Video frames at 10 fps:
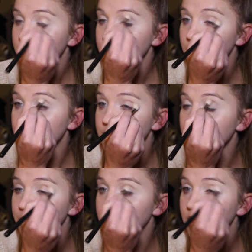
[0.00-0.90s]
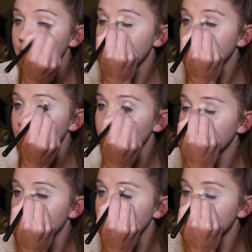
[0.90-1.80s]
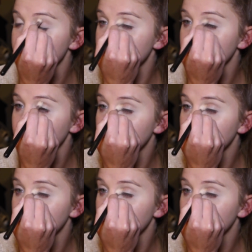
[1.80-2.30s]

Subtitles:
So I'm just going to put that in the crease.